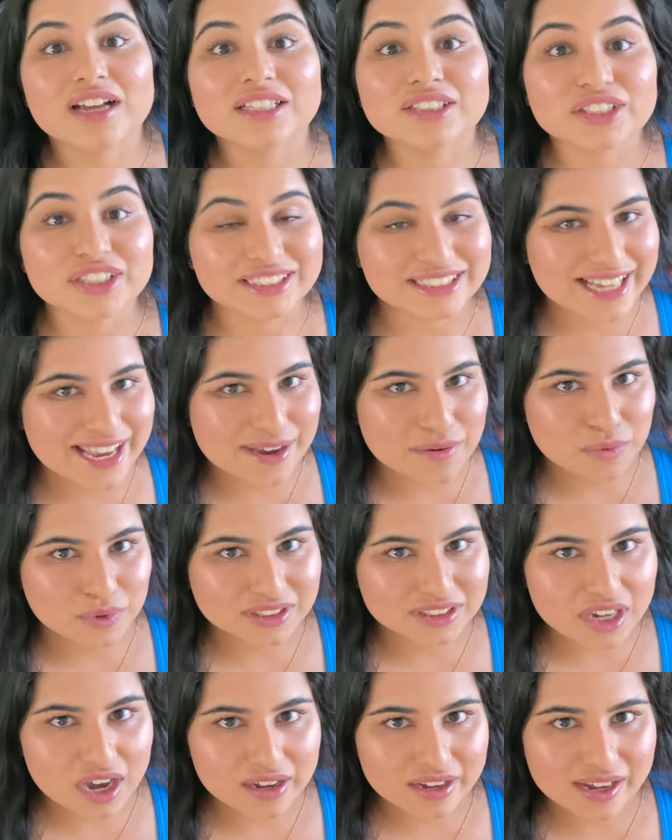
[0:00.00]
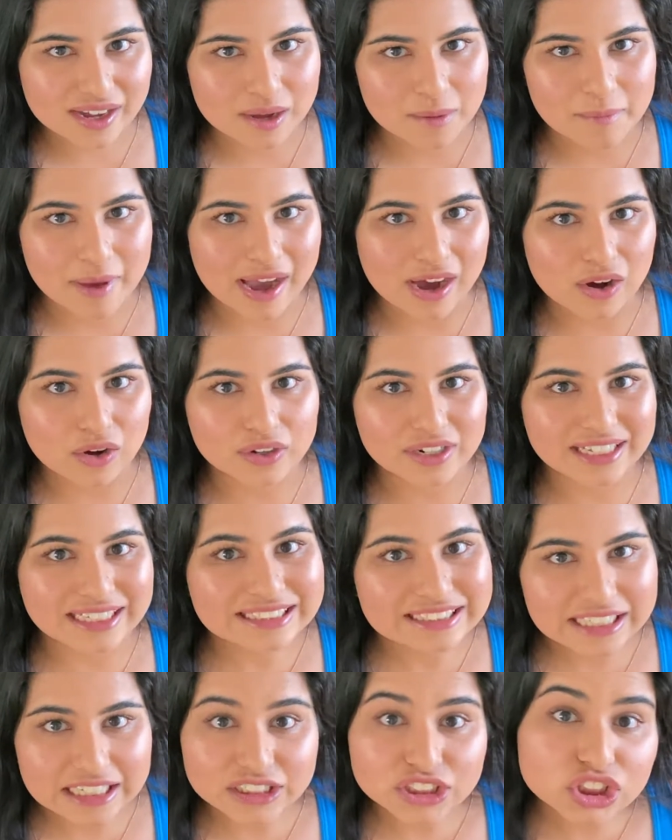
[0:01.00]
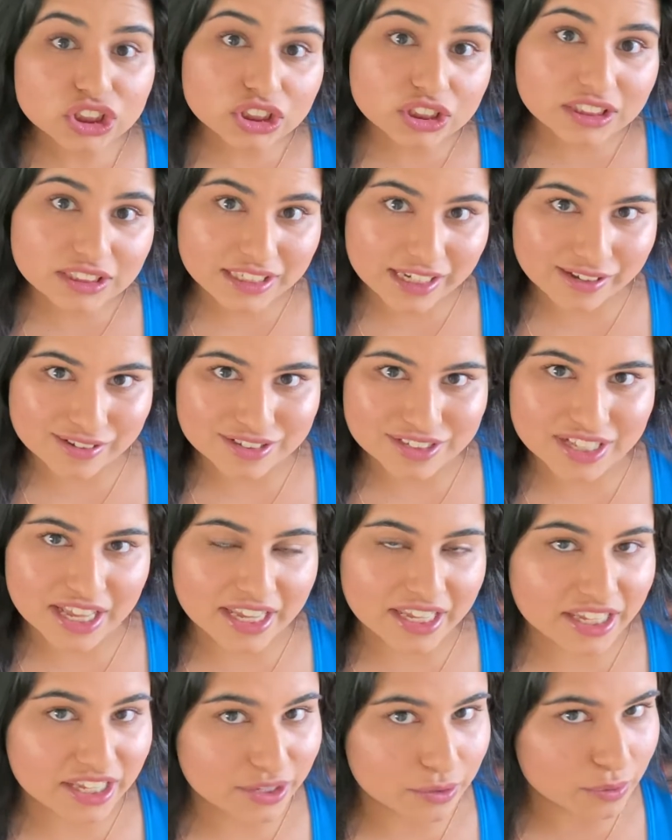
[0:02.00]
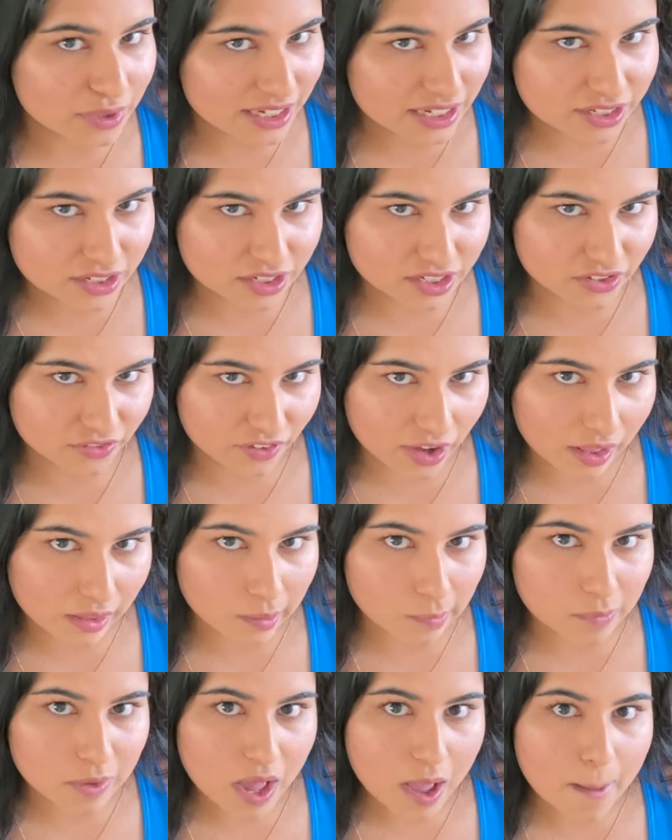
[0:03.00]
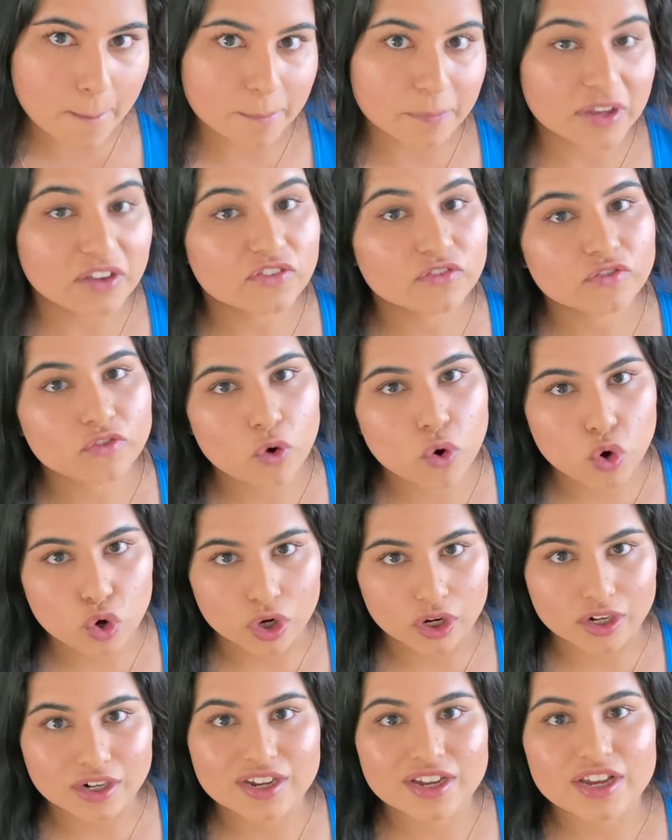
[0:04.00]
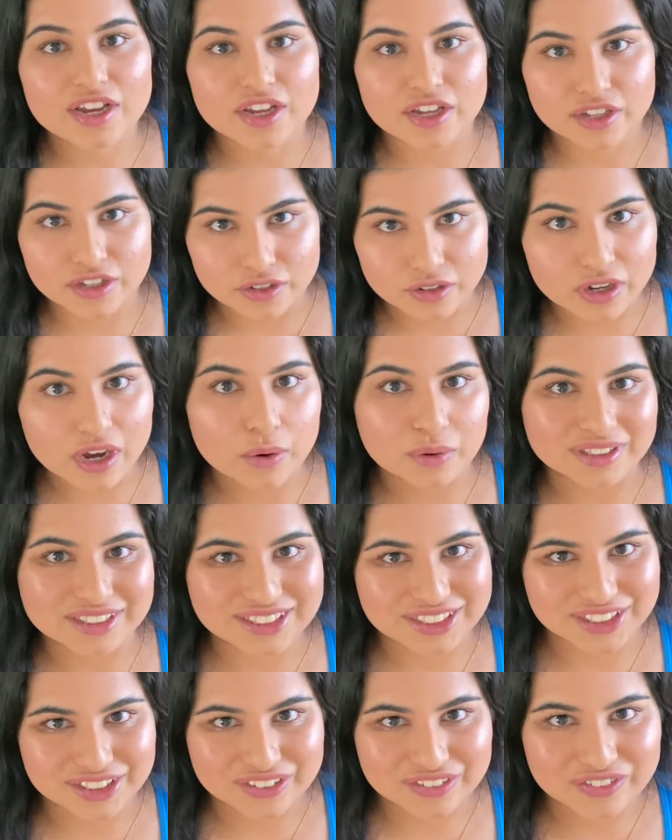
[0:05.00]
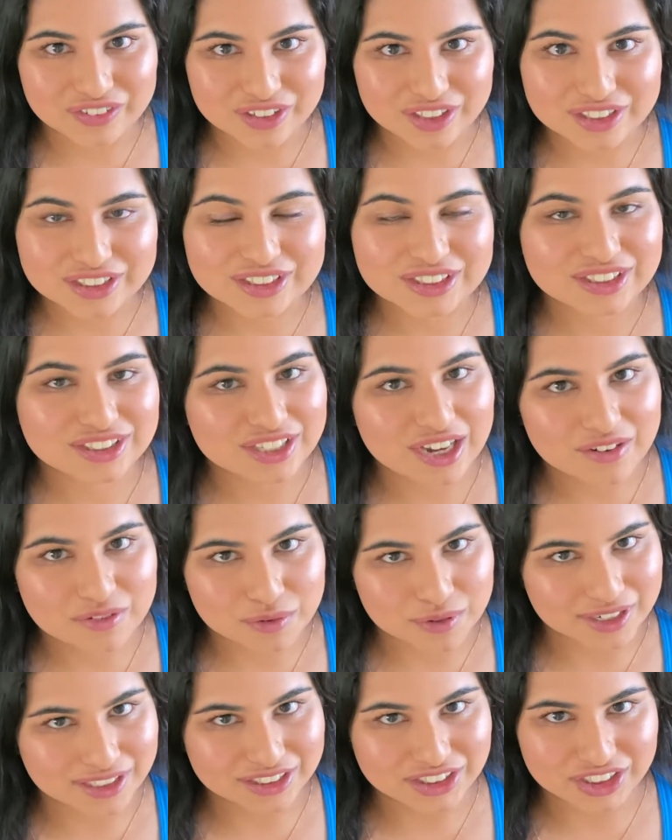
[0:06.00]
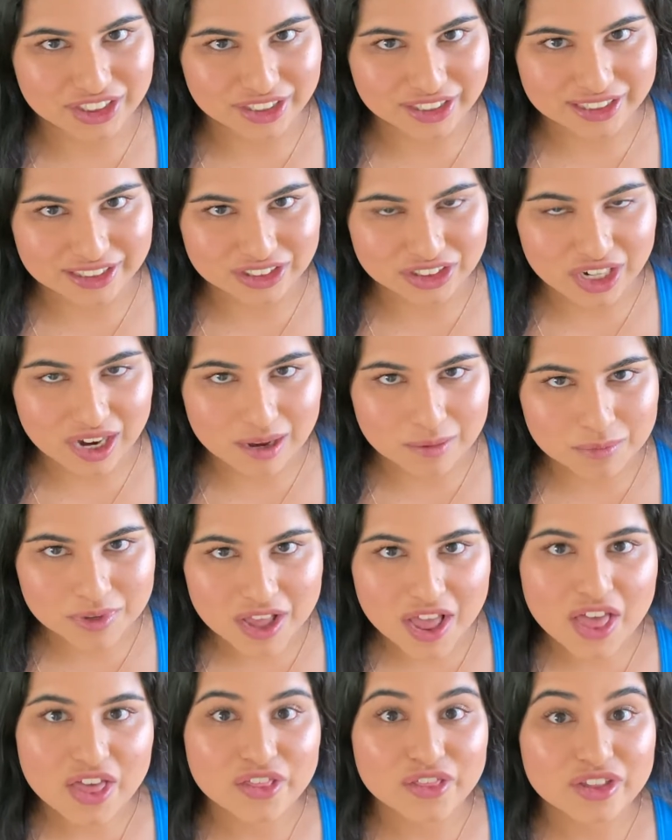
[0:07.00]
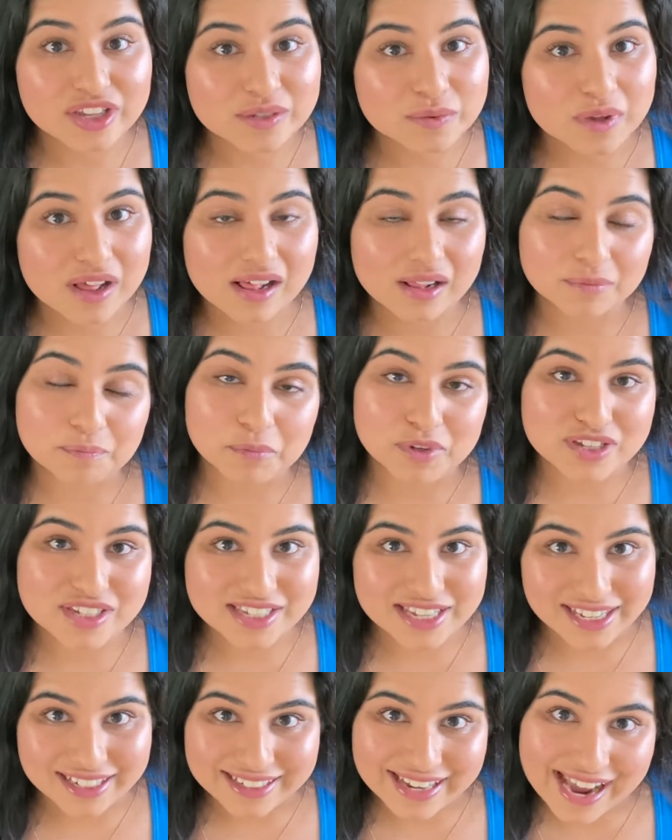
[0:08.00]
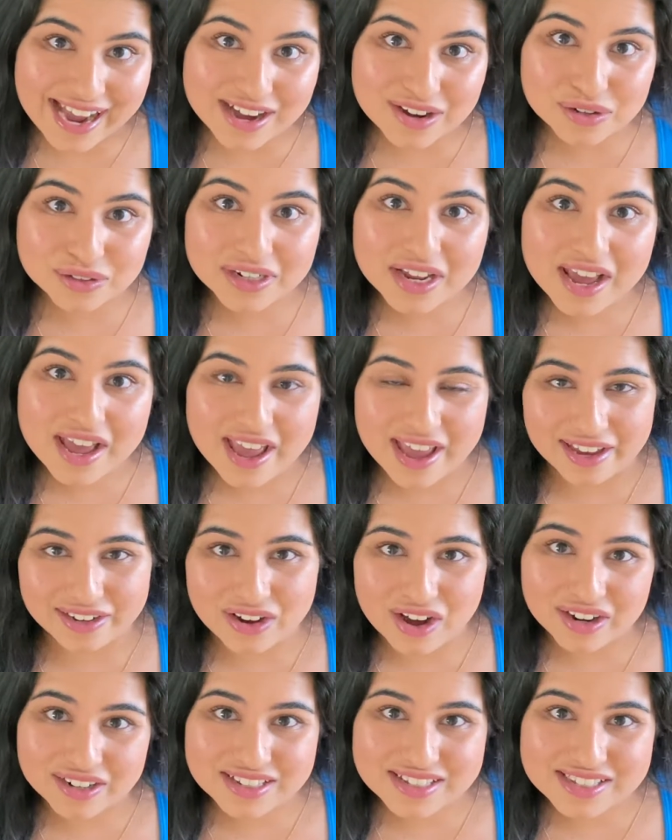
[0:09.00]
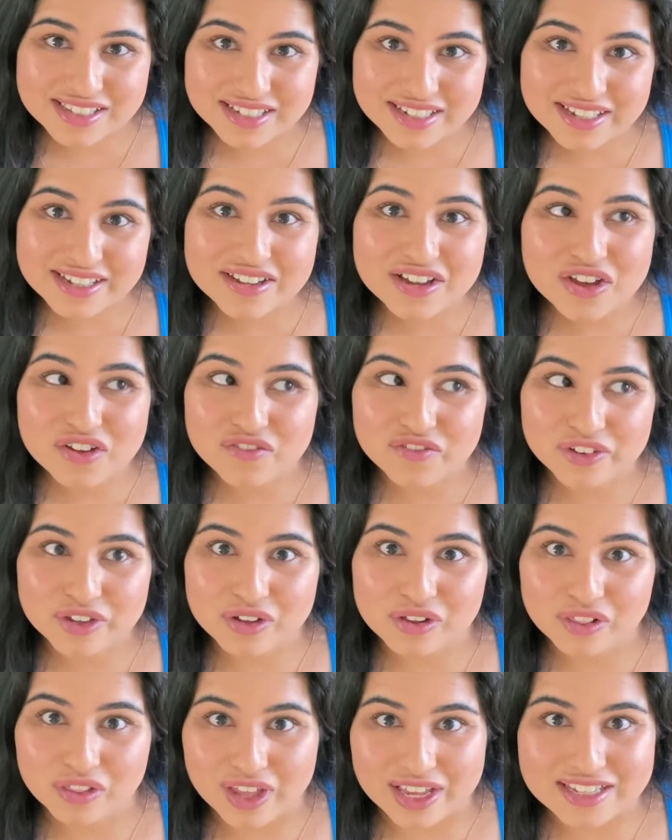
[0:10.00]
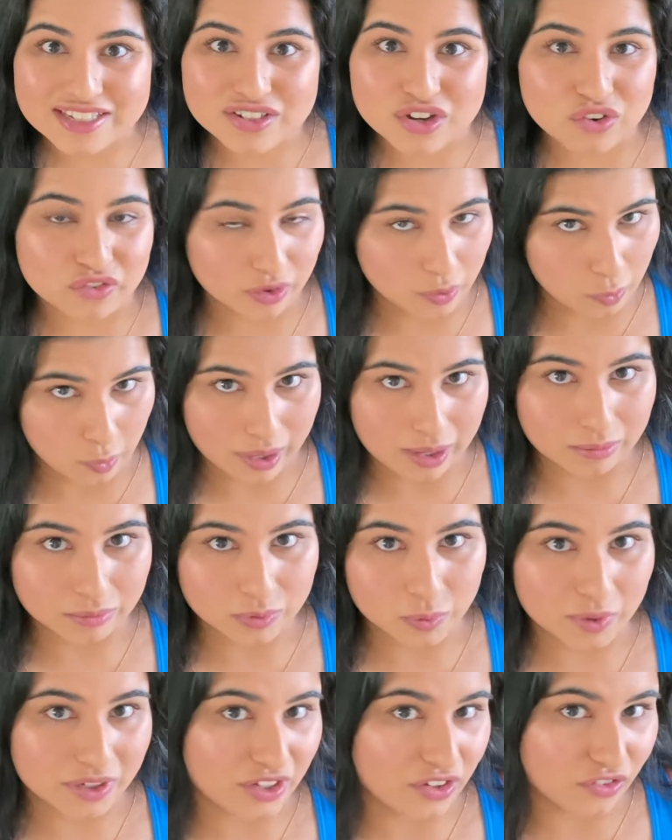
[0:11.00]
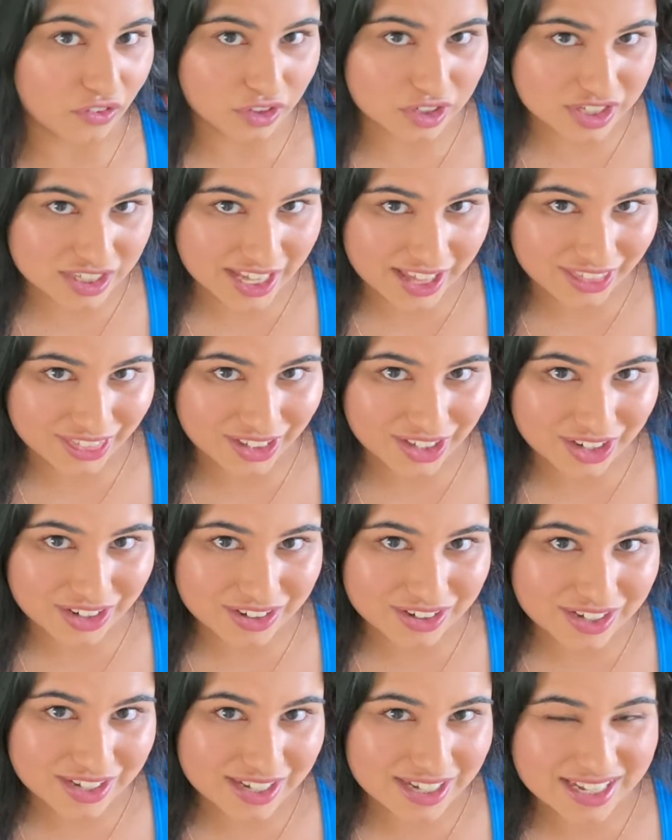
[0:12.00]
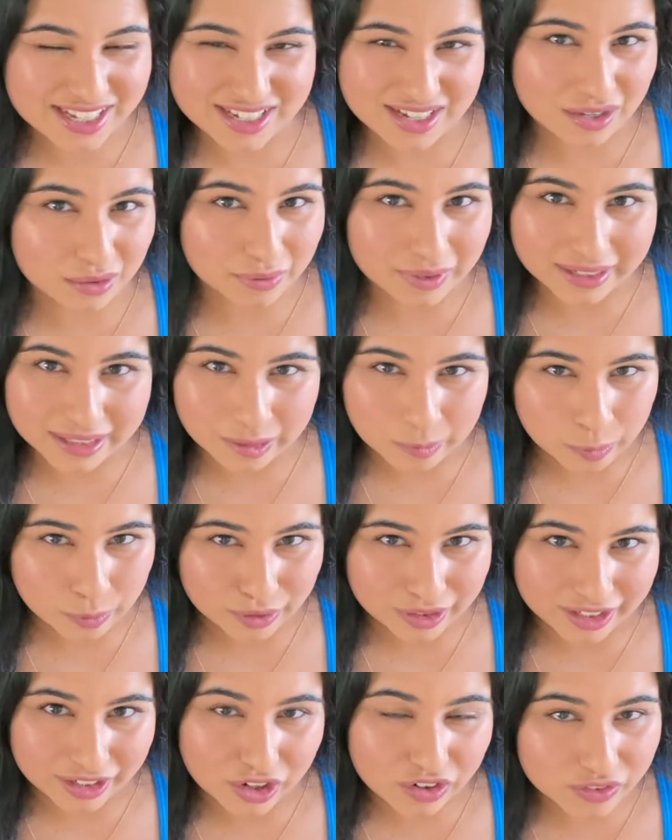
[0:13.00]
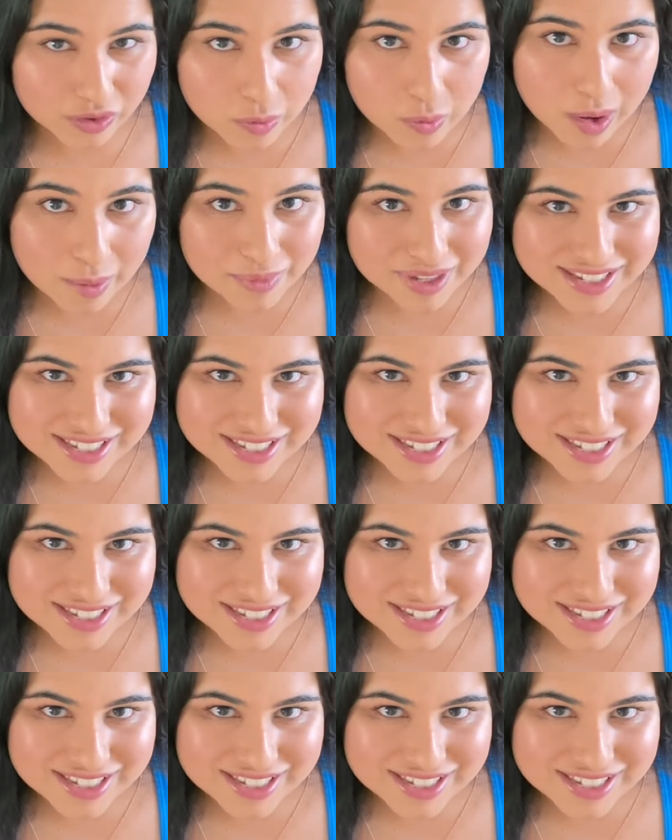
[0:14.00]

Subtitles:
today we're talking about essential skills that you need to develop before you go into your first software engineering job. This will help you stand out and honestly feel less overwhelmed when you first get there. It's already a pretty overwhelming